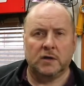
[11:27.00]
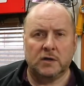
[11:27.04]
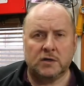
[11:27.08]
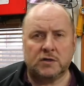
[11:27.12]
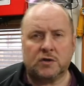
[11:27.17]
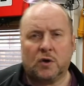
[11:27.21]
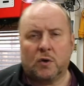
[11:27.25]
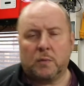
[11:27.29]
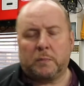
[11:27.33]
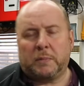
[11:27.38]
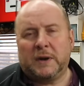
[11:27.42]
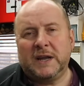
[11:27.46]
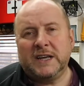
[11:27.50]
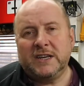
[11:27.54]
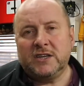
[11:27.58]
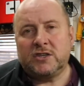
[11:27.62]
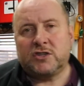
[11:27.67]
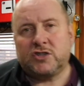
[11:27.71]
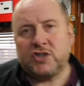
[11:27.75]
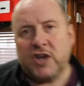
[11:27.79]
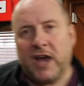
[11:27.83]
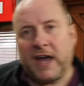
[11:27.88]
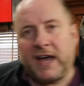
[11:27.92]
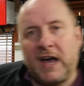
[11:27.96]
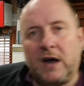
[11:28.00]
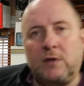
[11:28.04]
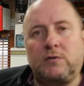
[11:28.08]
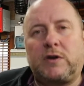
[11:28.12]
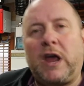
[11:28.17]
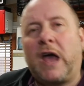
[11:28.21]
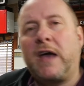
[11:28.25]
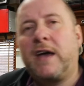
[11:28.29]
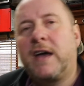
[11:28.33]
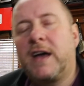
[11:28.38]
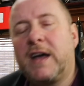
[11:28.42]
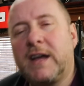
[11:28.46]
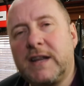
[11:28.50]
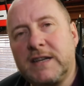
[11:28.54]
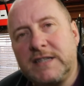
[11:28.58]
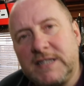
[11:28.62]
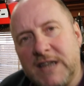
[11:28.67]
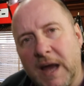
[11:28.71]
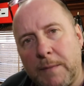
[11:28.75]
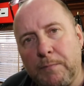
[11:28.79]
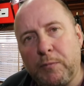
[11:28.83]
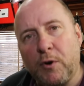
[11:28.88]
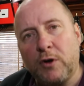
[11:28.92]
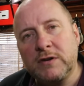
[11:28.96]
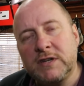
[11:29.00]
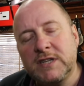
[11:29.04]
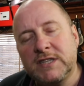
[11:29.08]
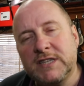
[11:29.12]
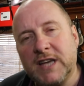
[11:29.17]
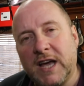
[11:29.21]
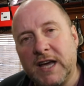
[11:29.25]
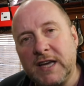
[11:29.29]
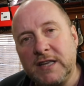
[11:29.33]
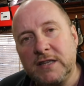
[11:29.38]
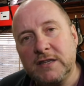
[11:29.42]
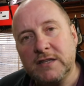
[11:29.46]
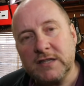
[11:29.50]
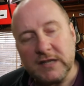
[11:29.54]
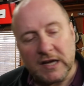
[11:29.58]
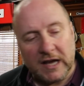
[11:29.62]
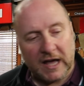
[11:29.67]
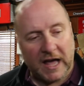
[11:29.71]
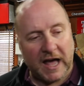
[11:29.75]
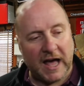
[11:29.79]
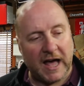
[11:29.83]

So please check out Depron Designs